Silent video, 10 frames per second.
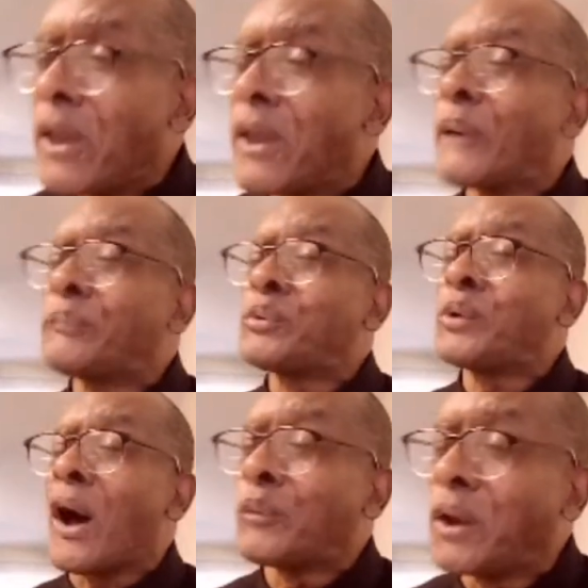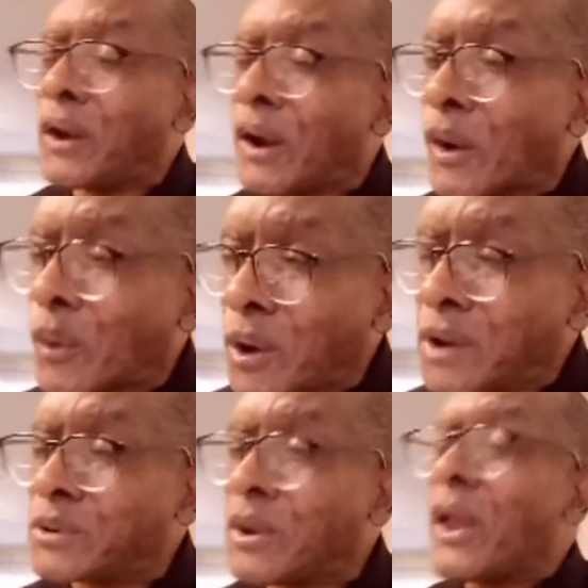If we are real
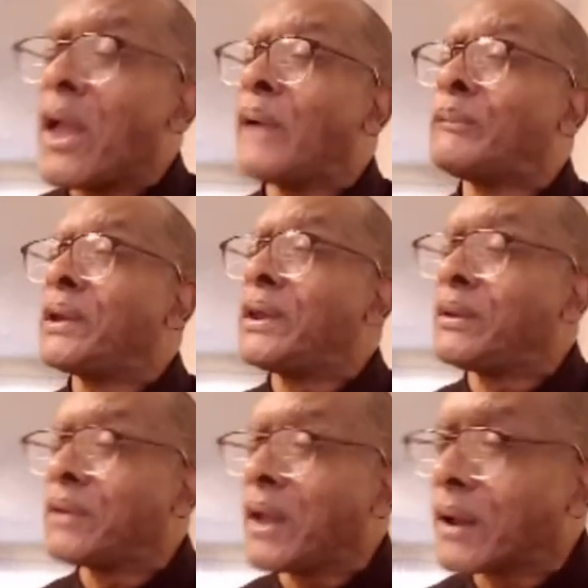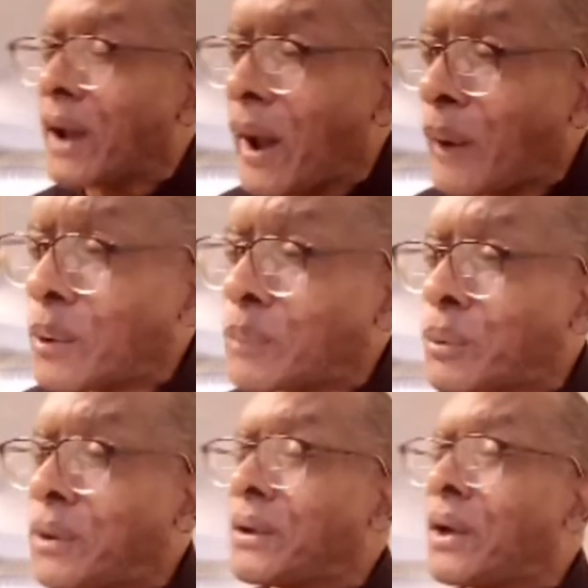Christians and believe that God
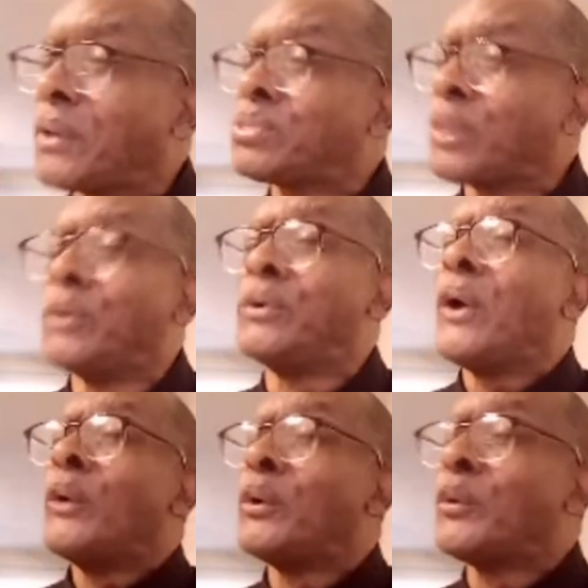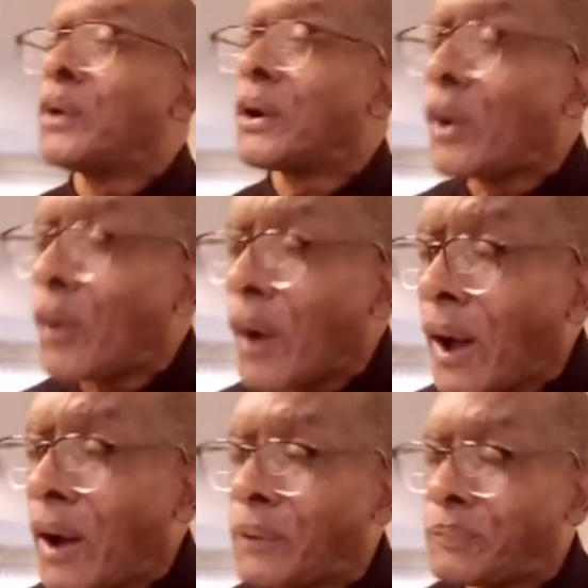will bring us through, we will
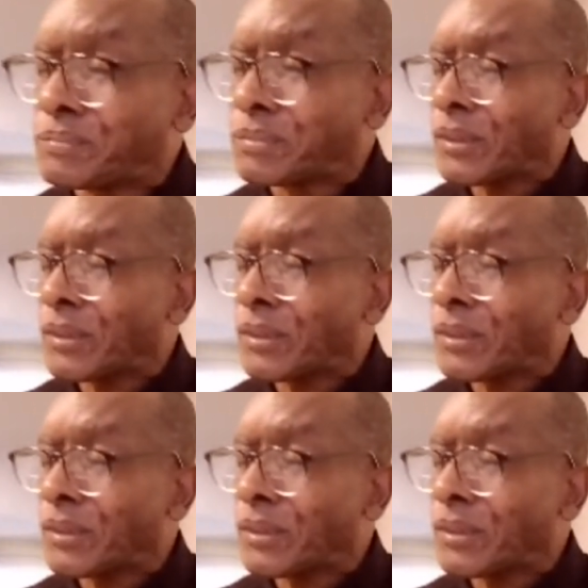go out.